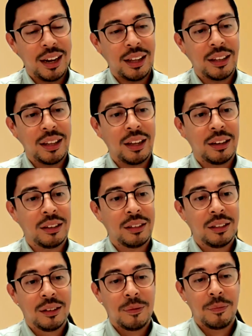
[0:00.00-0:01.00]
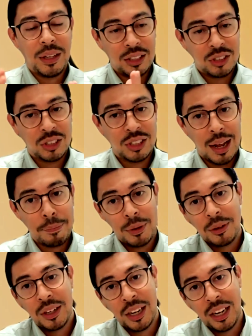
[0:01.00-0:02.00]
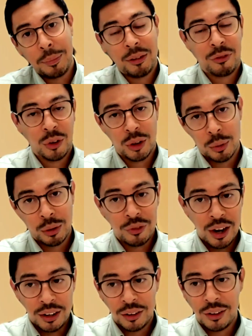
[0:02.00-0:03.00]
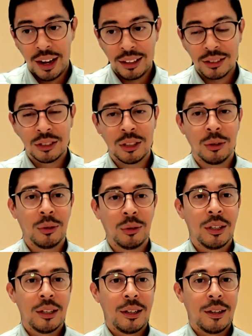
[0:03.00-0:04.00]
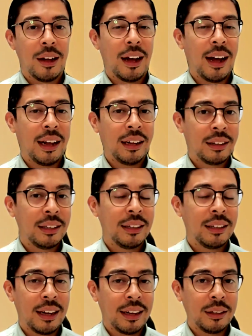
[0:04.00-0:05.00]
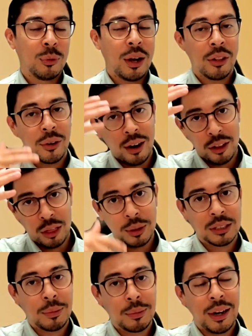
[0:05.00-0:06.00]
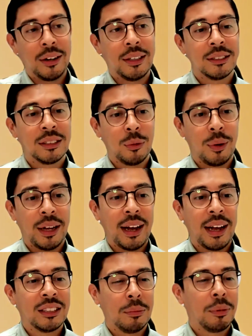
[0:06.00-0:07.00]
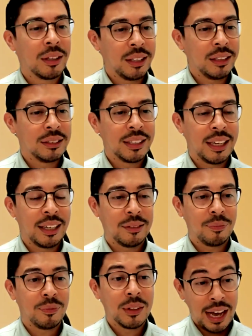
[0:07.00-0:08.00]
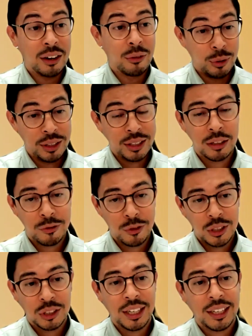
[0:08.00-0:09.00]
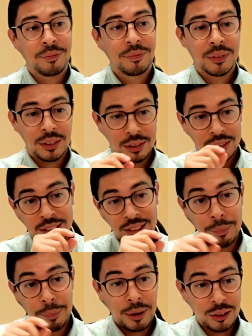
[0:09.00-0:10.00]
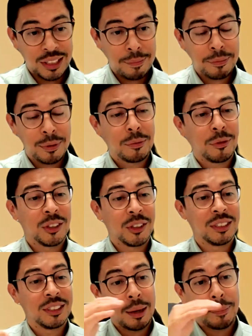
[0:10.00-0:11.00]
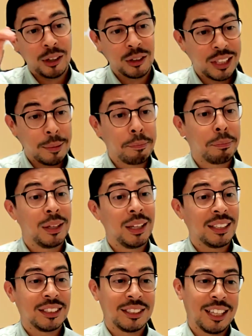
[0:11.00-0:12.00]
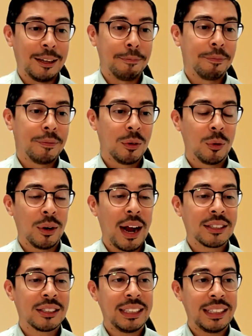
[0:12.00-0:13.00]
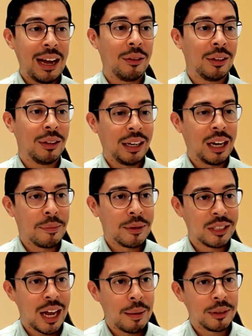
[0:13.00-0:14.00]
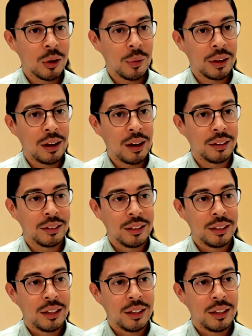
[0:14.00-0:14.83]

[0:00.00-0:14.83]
And then each step can be further refined or not. So I, I while there are three separate areas, the way I typically say how to really differentiate step arrow step versus step arrow step plus time, we're actually calculating how much time is going on